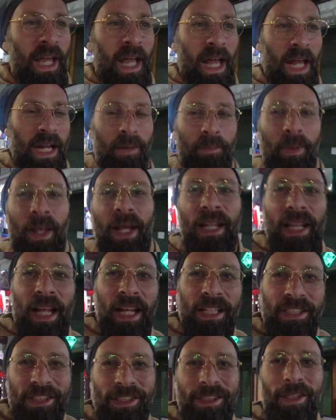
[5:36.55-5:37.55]
And I'm like,
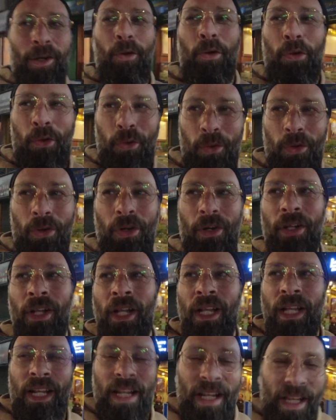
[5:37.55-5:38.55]
that's so cool
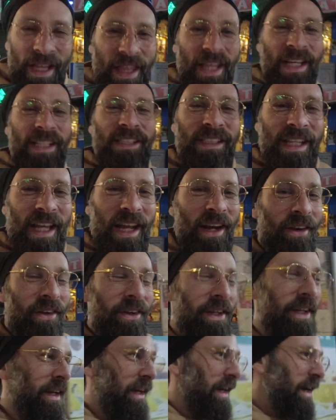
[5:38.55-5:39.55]
in this
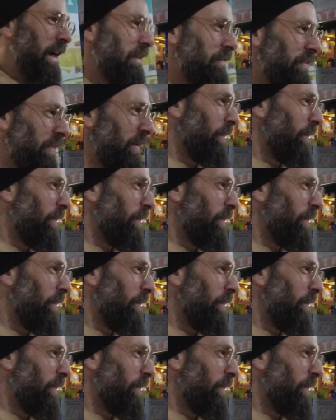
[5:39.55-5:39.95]
area of the